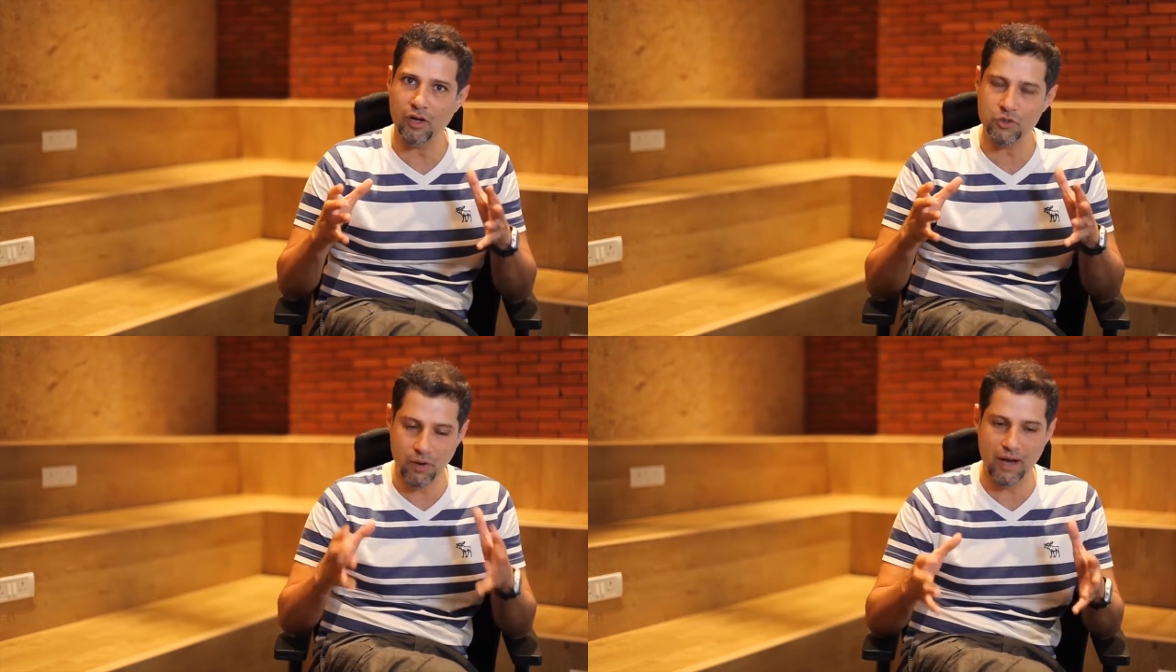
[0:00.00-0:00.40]

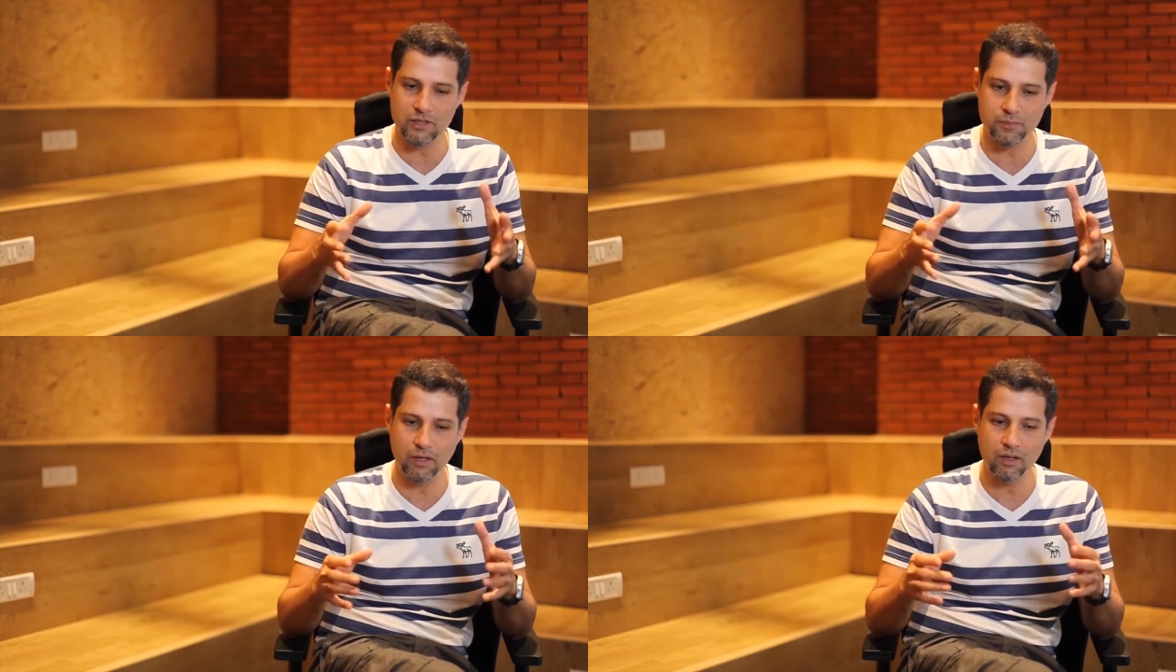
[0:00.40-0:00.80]

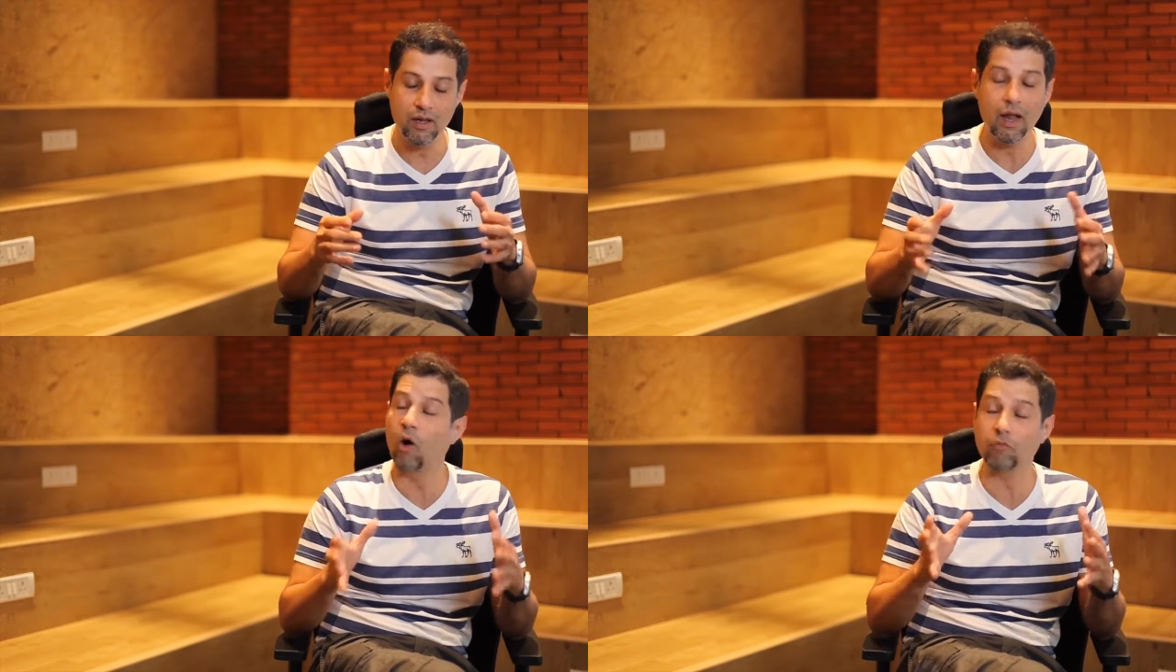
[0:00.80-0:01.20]
Johannesburg,
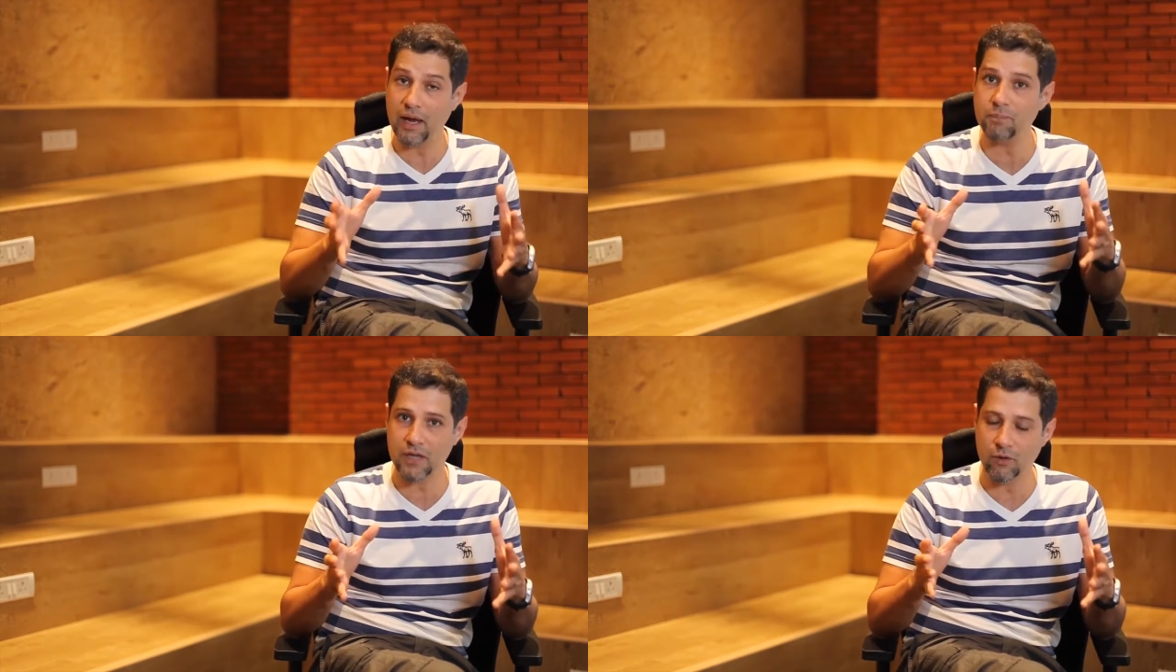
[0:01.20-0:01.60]
of
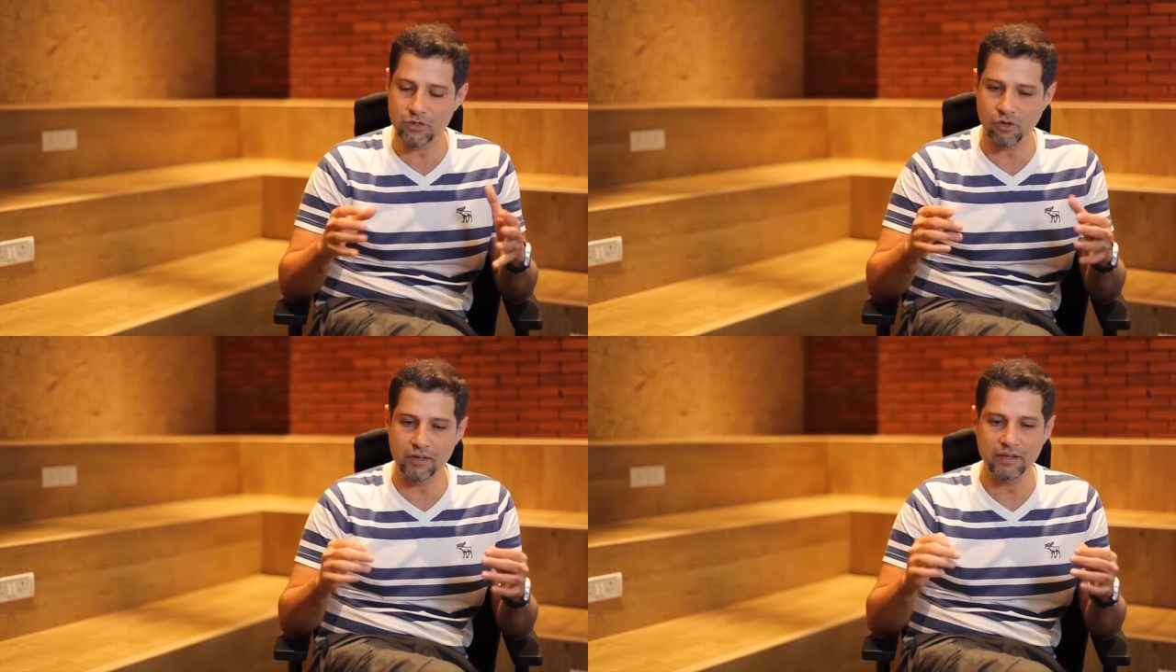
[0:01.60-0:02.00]
Cape Town,
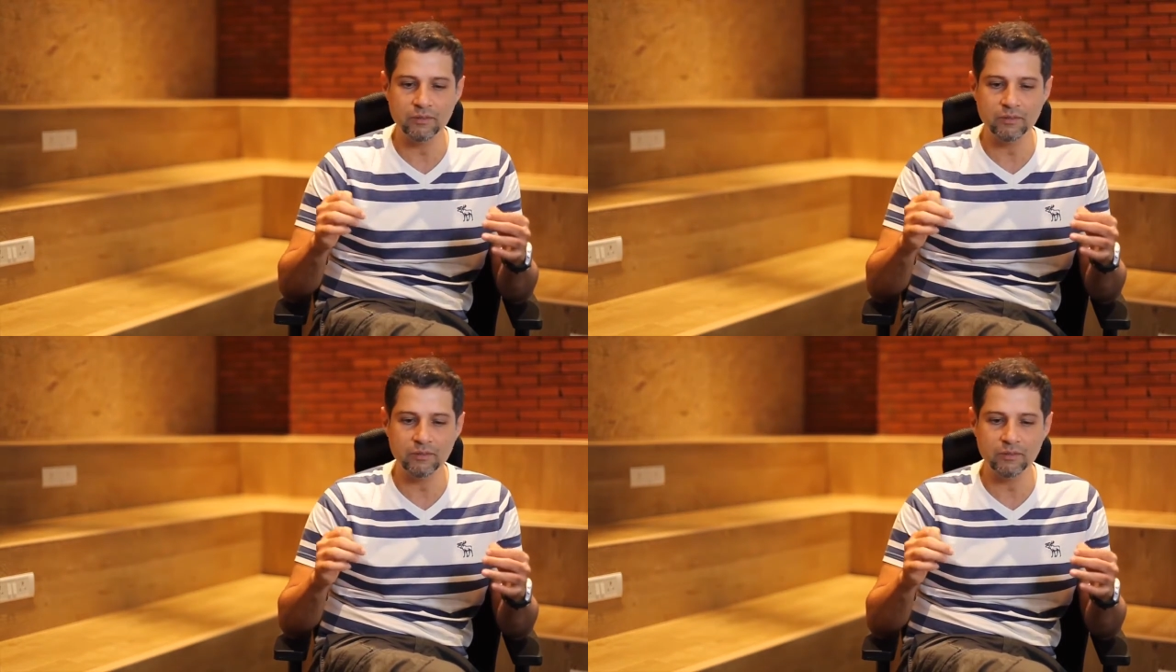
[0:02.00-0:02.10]
sorry,